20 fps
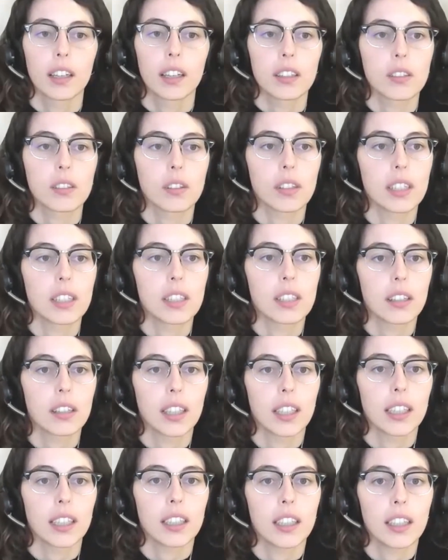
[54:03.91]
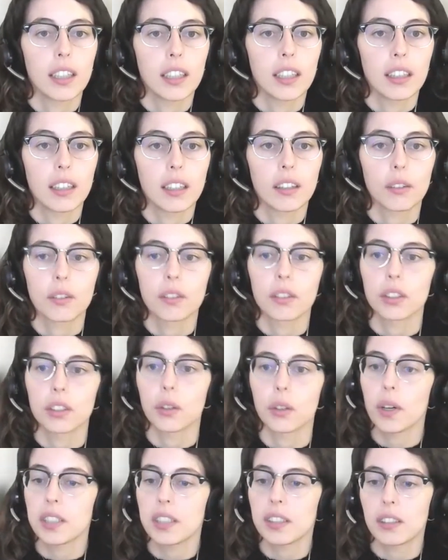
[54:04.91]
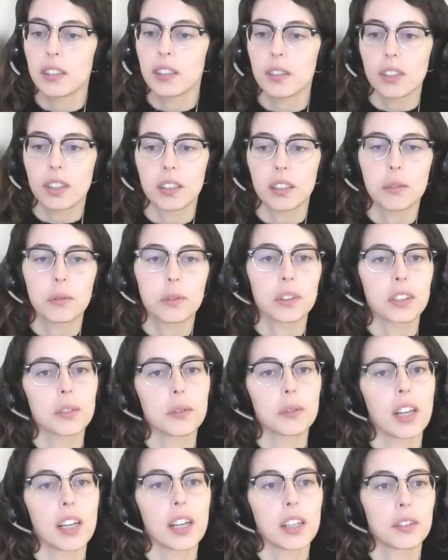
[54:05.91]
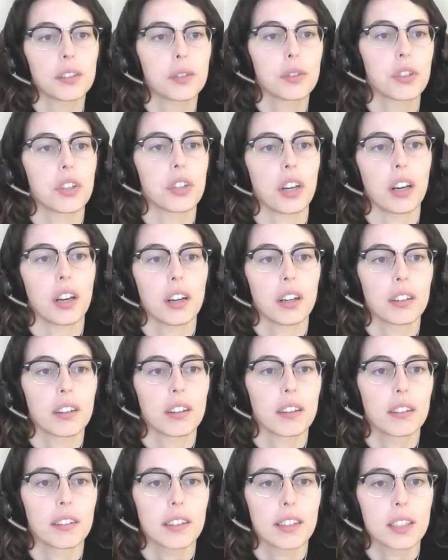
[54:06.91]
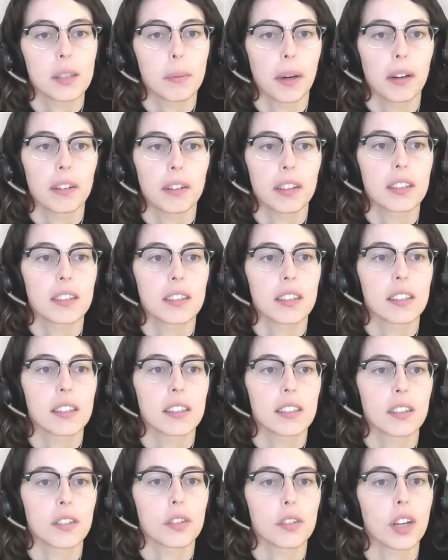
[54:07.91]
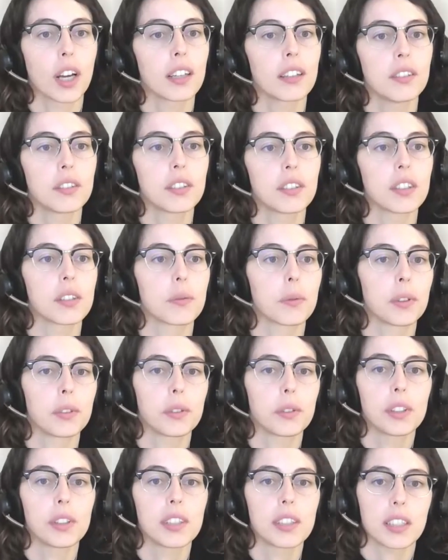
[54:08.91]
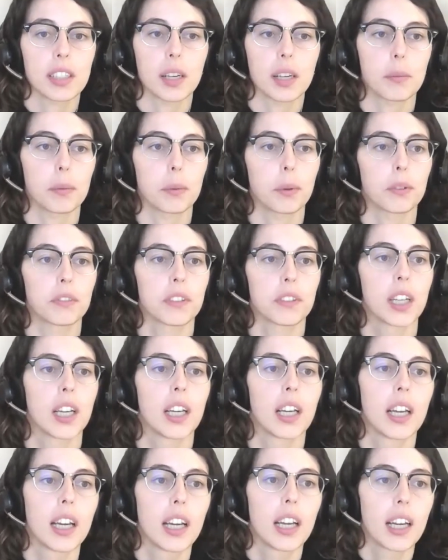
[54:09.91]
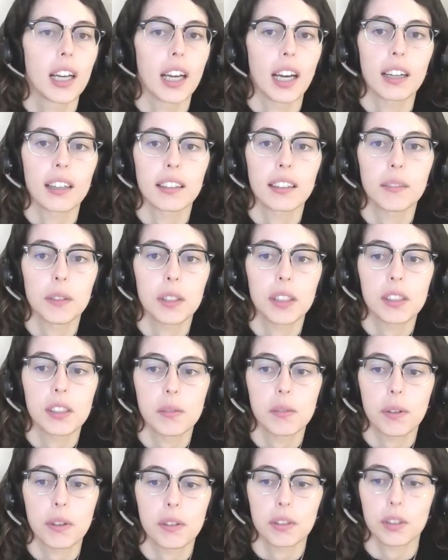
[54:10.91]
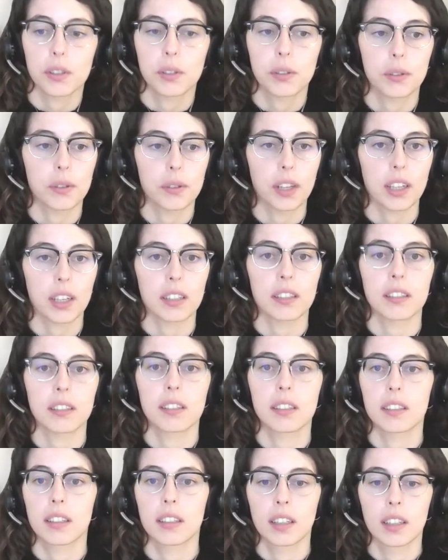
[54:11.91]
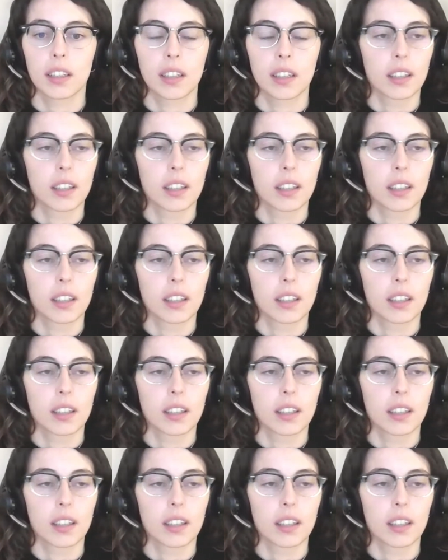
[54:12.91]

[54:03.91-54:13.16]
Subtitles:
So is there any other questions? Anyone that would like to share their experiences and challenges when doing this type of activities with their students?